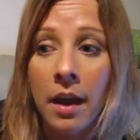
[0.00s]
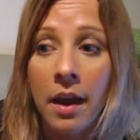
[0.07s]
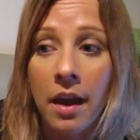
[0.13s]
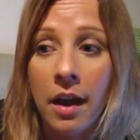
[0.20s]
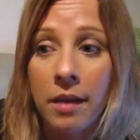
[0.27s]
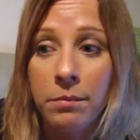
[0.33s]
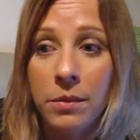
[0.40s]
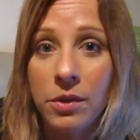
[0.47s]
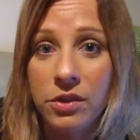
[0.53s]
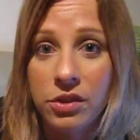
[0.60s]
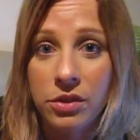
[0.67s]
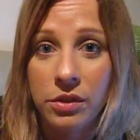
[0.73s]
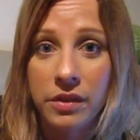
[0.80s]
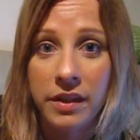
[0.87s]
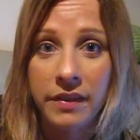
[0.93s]
I'm not
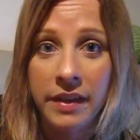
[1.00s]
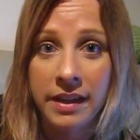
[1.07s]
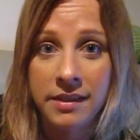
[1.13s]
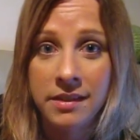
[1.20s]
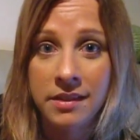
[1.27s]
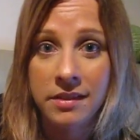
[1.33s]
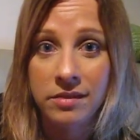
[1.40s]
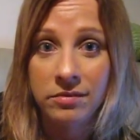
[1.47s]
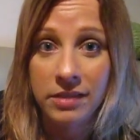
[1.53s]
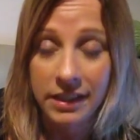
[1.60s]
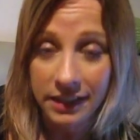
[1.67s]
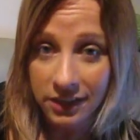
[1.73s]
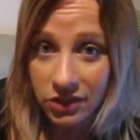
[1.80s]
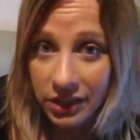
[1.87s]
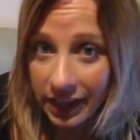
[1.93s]
sure that that's
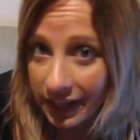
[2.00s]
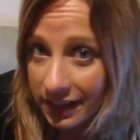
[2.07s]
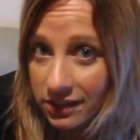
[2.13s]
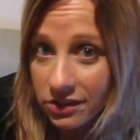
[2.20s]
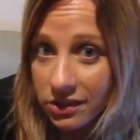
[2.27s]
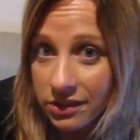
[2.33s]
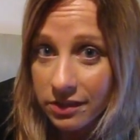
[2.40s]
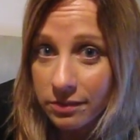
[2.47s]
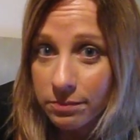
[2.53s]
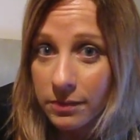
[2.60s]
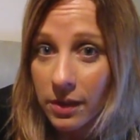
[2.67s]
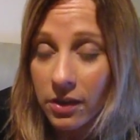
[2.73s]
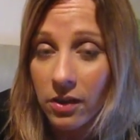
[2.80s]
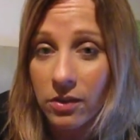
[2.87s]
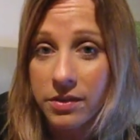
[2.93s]
really changed,
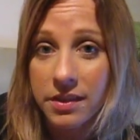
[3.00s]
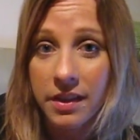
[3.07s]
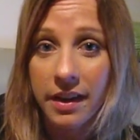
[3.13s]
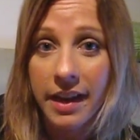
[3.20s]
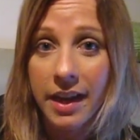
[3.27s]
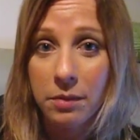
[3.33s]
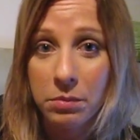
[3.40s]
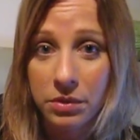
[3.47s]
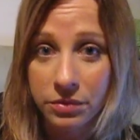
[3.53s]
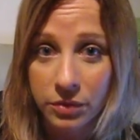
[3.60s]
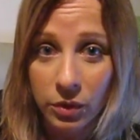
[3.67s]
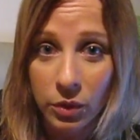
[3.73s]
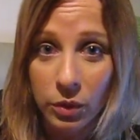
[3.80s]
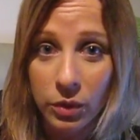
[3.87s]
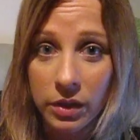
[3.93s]
the goals that I had
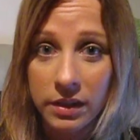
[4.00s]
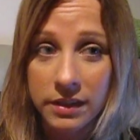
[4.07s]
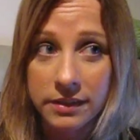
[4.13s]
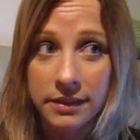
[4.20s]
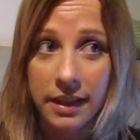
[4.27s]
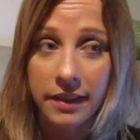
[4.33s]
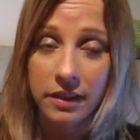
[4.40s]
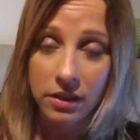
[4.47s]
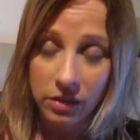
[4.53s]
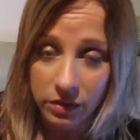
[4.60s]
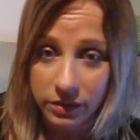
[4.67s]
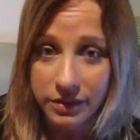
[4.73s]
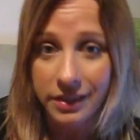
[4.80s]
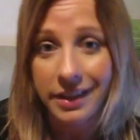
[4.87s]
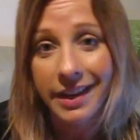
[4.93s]
before and the
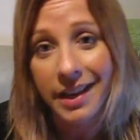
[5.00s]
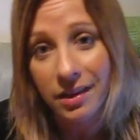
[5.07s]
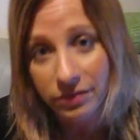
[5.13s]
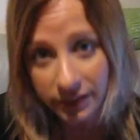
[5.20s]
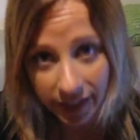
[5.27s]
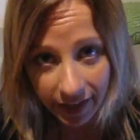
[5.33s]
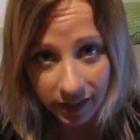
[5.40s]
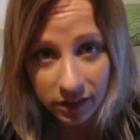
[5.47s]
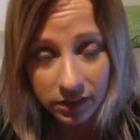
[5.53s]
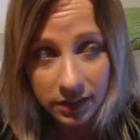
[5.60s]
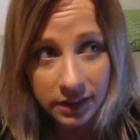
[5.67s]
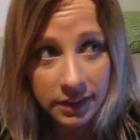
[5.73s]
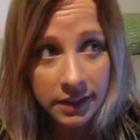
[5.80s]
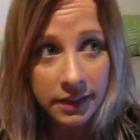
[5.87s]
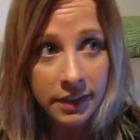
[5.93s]
goals that I have now.
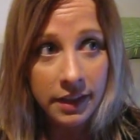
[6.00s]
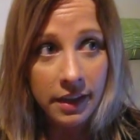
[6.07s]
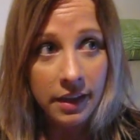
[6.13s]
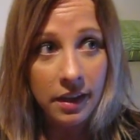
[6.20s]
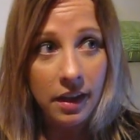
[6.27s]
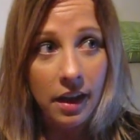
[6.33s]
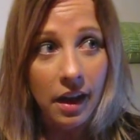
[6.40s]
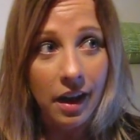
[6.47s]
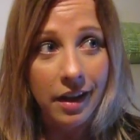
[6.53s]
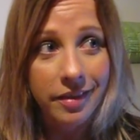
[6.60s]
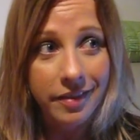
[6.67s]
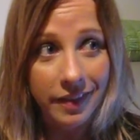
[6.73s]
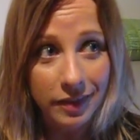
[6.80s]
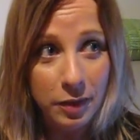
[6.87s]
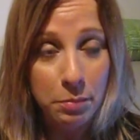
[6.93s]
I
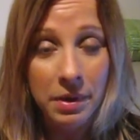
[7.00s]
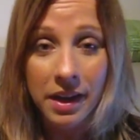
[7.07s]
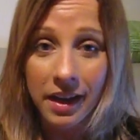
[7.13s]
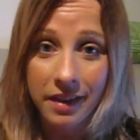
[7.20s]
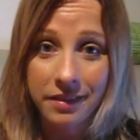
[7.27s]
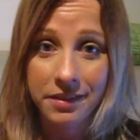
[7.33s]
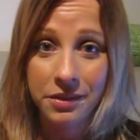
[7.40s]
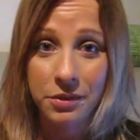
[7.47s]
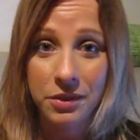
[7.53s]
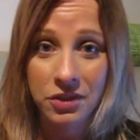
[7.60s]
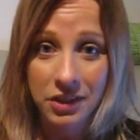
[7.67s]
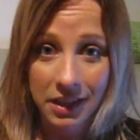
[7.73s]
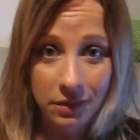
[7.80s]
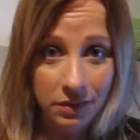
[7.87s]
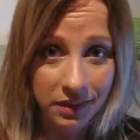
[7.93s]
think the path to
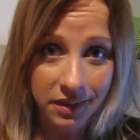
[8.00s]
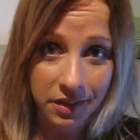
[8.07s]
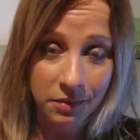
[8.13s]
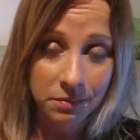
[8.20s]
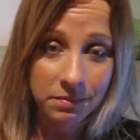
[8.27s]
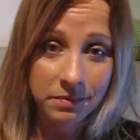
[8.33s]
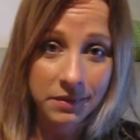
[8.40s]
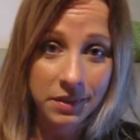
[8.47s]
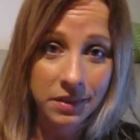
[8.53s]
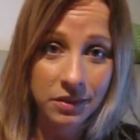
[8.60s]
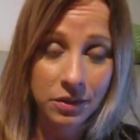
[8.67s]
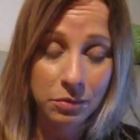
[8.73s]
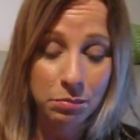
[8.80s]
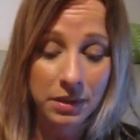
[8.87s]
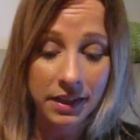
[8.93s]
achieving them
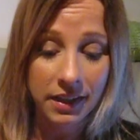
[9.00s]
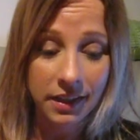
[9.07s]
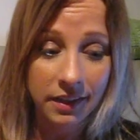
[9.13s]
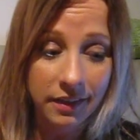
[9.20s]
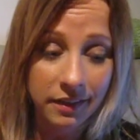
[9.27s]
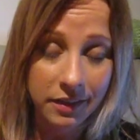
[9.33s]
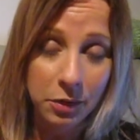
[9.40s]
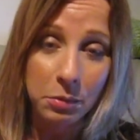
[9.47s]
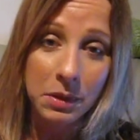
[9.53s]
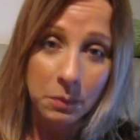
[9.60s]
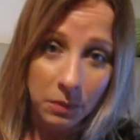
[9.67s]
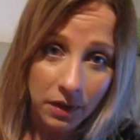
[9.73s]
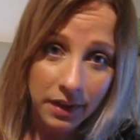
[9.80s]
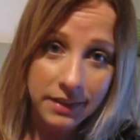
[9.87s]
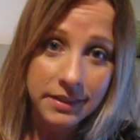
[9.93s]
could be a little bit
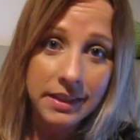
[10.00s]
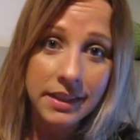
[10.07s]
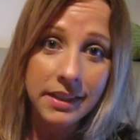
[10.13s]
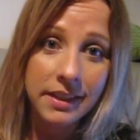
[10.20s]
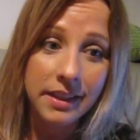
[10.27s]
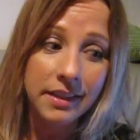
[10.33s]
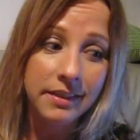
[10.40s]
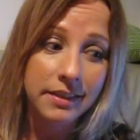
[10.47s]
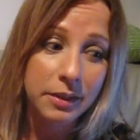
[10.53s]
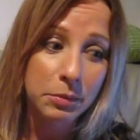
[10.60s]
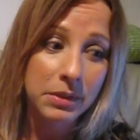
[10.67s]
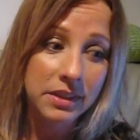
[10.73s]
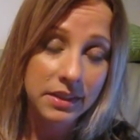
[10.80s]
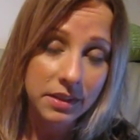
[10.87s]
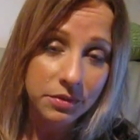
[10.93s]
windy and a little
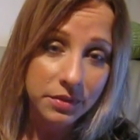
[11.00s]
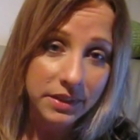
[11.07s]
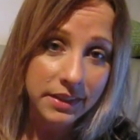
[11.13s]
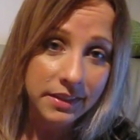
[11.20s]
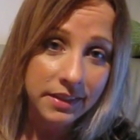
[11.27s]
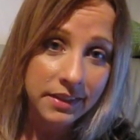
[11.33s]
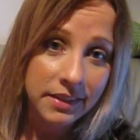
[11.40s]
bit different,